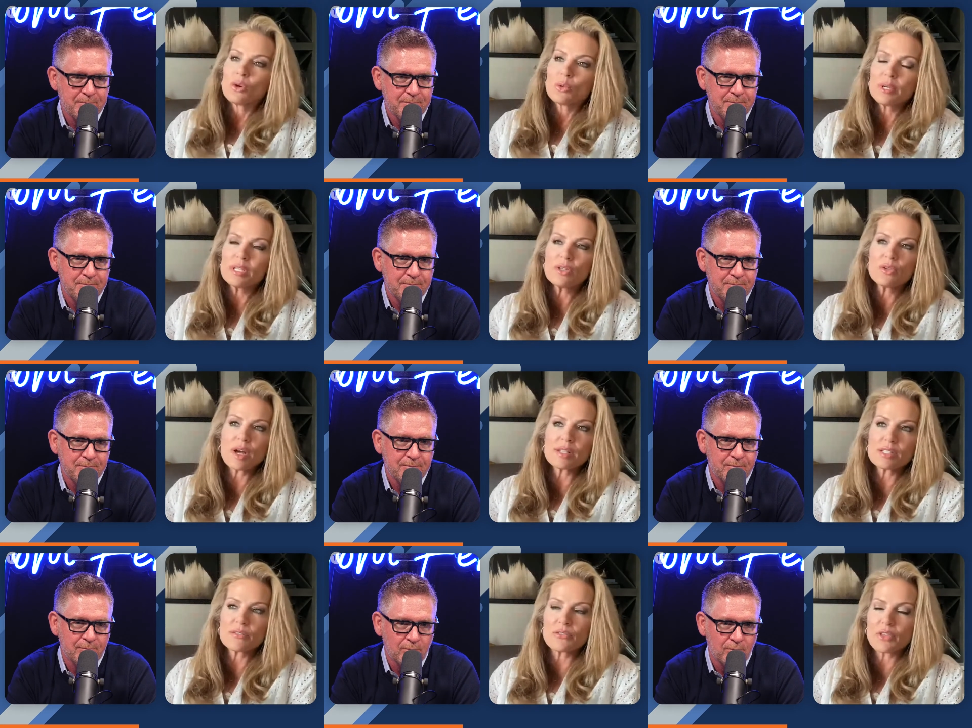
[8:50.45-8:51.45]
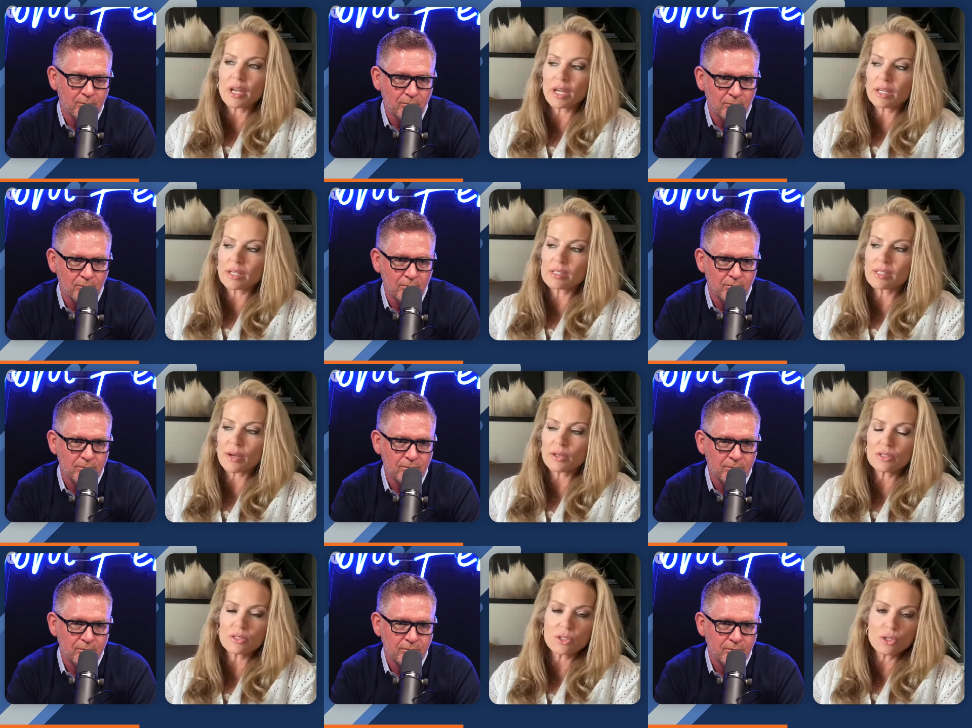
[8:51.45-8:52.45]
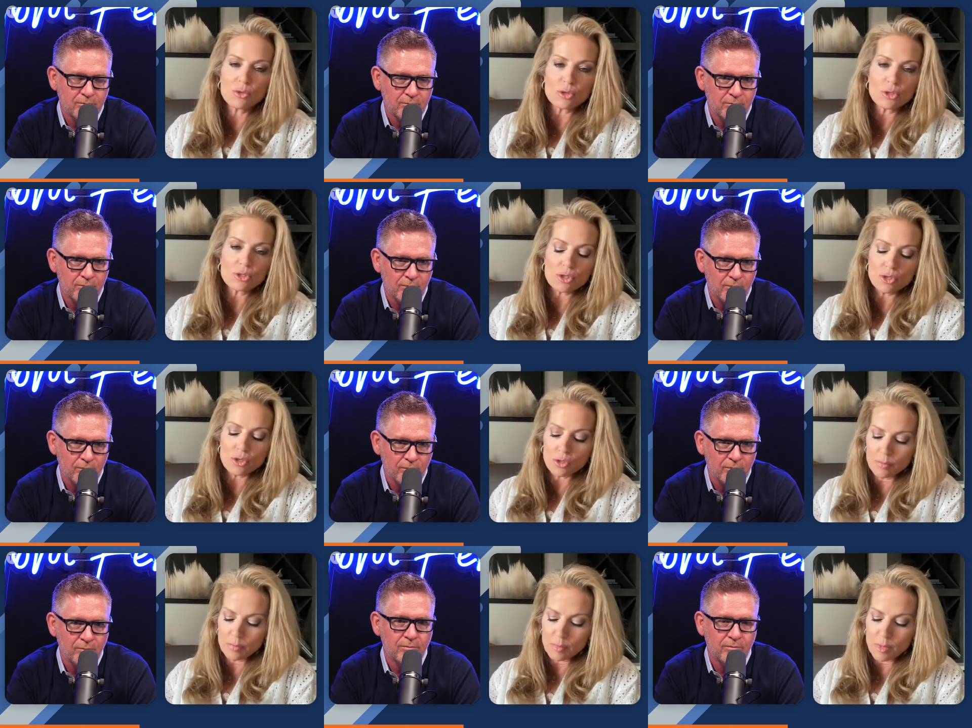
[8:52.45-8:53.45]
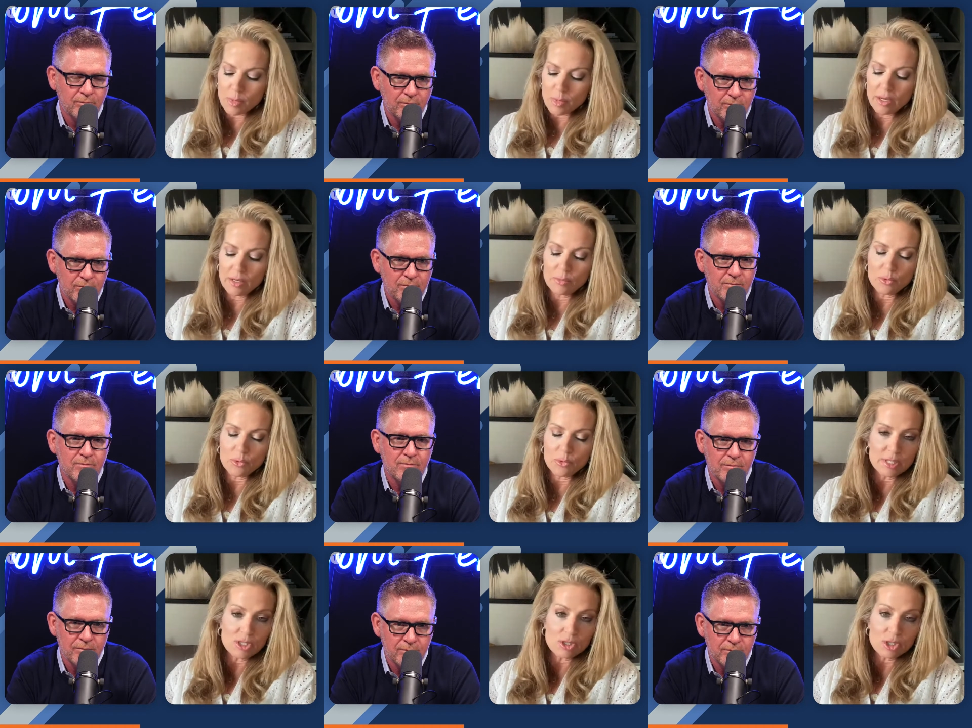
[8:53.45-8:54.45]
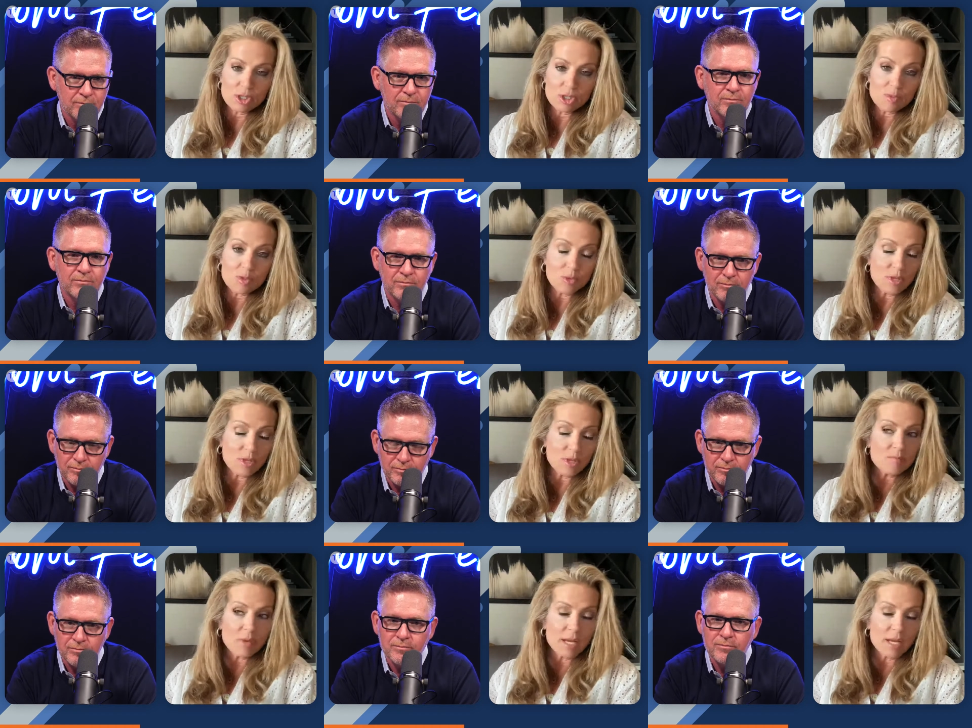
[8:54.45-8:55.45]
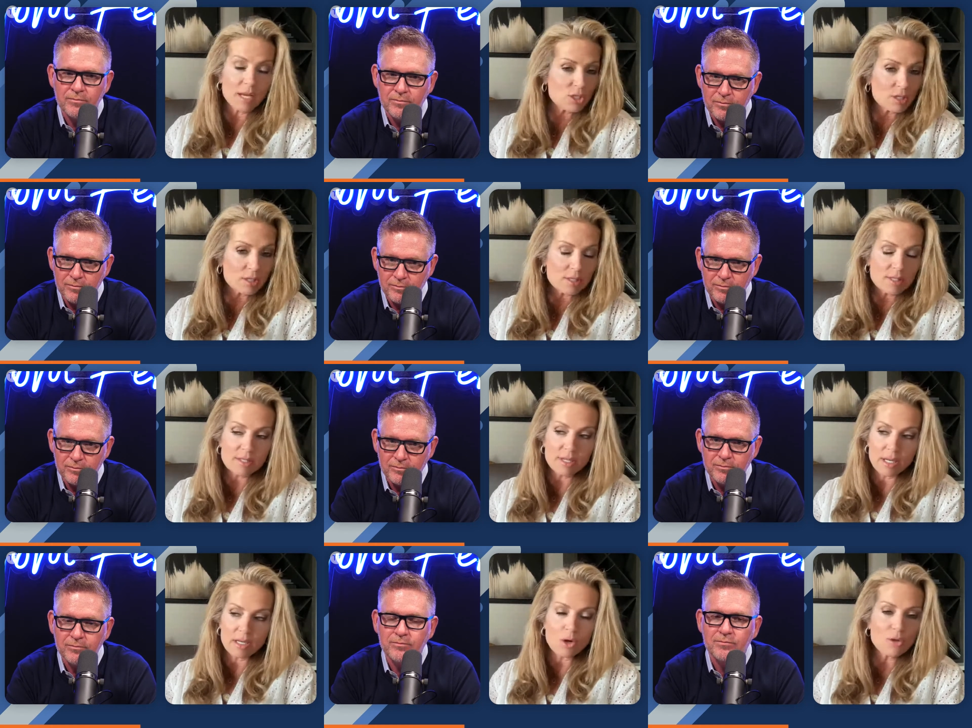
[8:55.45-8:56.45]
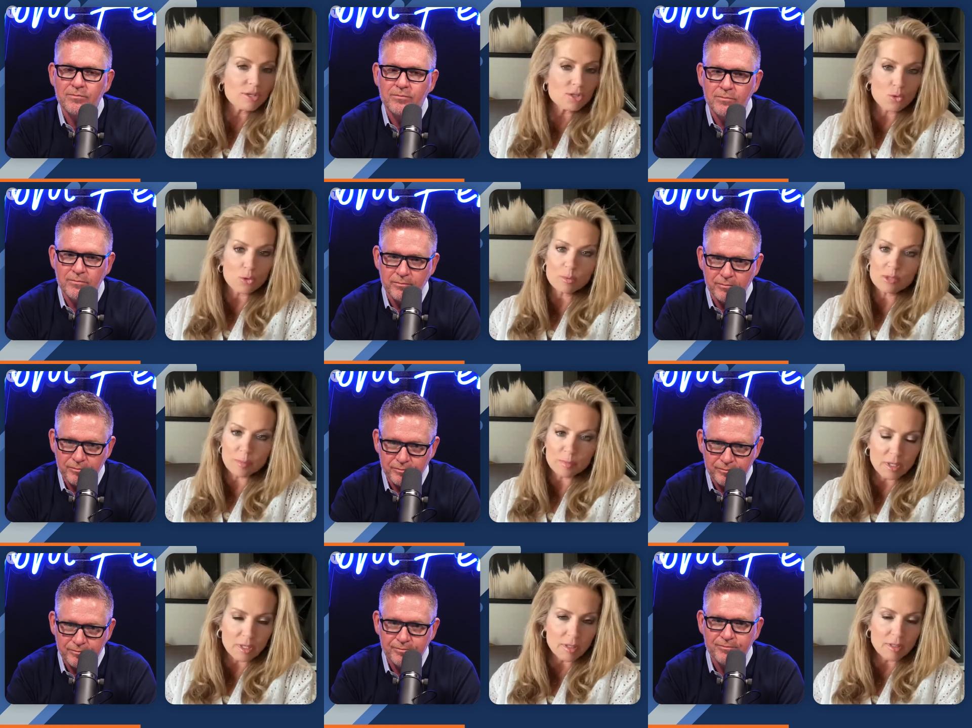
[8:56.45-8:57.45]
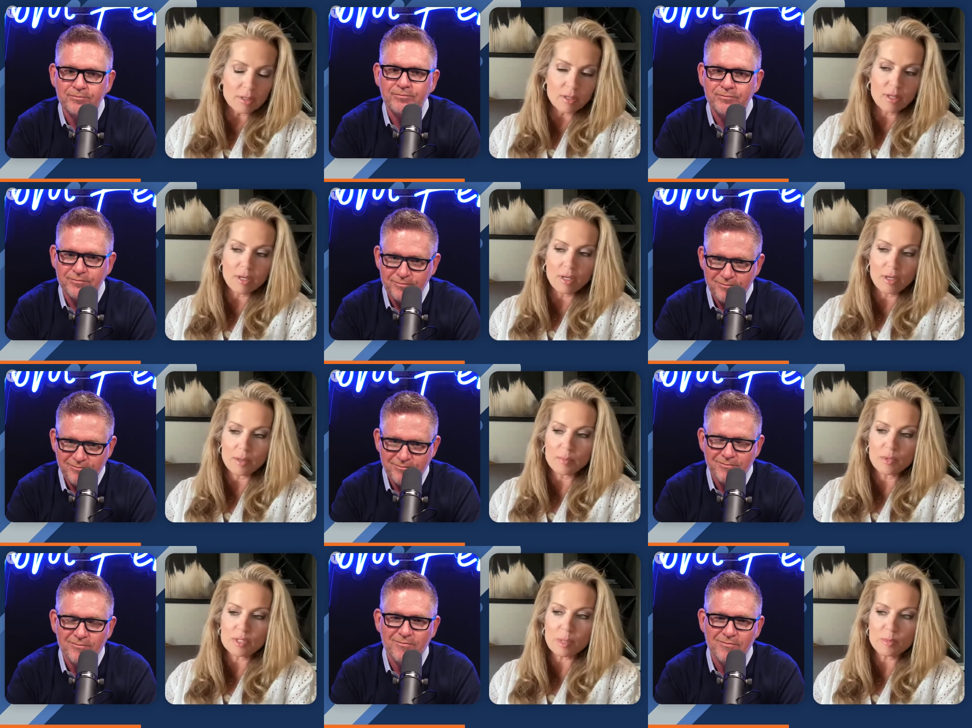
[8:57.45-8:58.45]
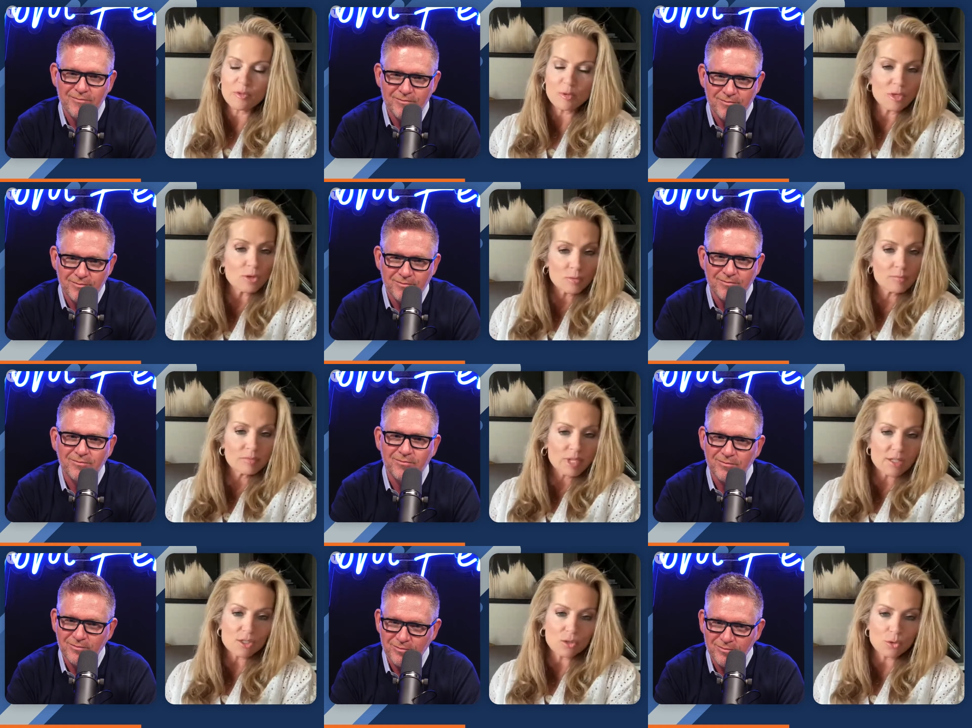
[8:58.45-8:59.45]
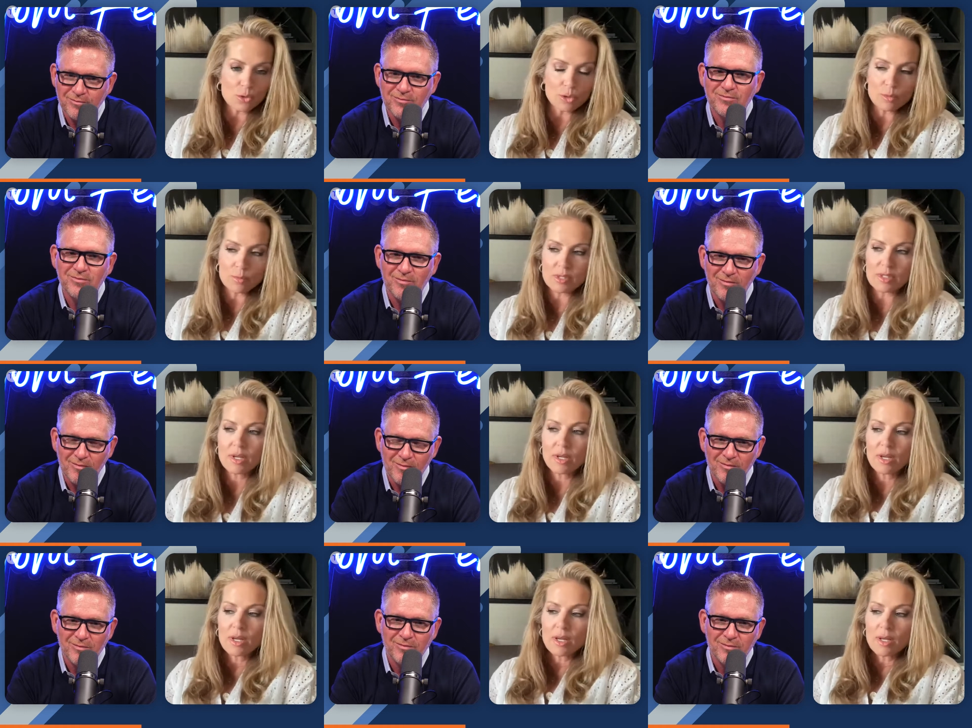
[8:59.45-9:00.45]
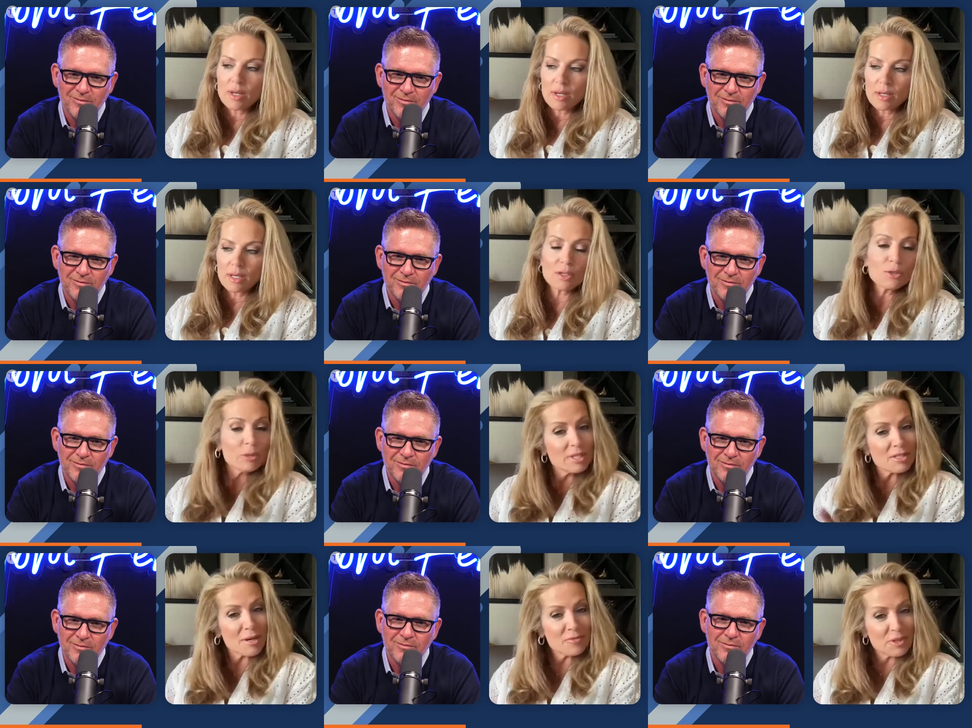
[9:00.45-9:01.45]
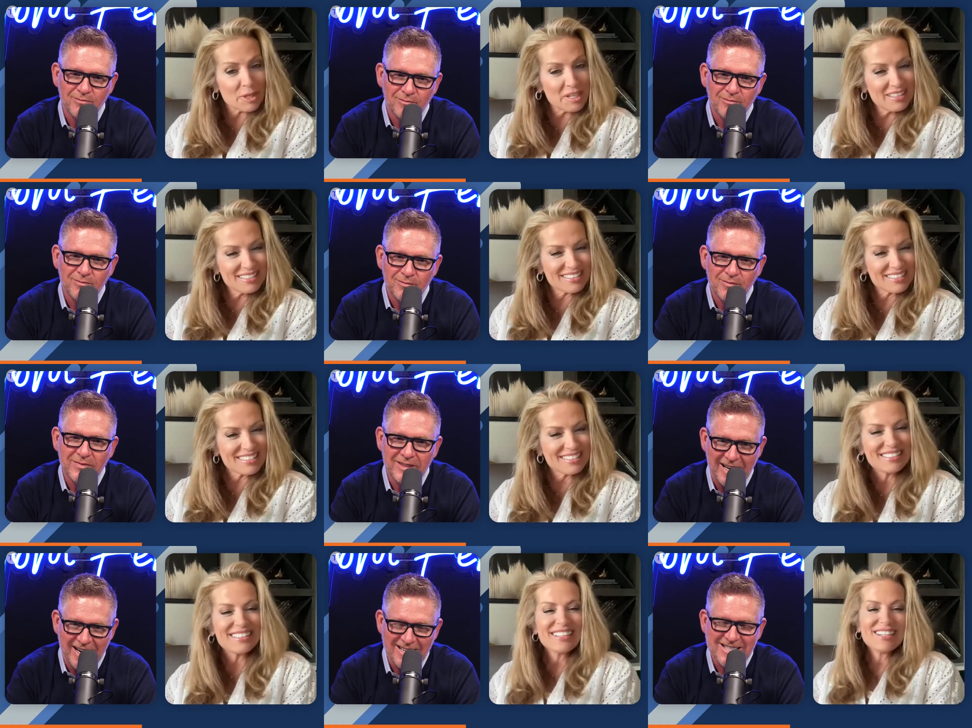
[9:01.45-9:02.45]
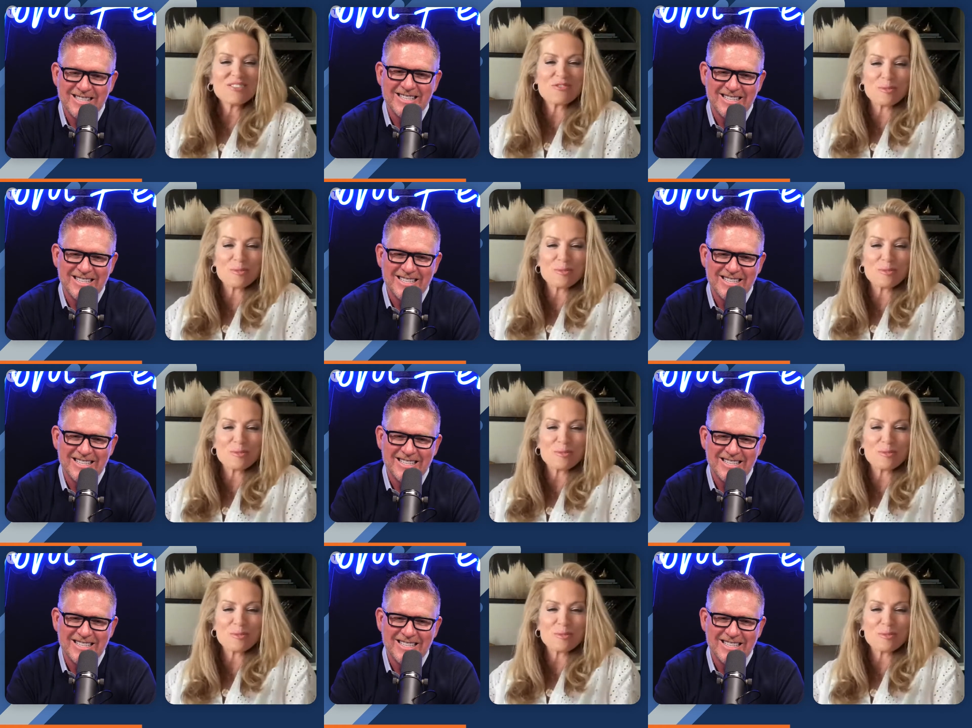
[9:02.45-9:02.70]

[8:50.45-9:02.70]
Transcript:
Speaker 1: we do lots of things i do nurture my relationships with agents and all these groups i'm in um, some of them that are national groups including tom ferry yes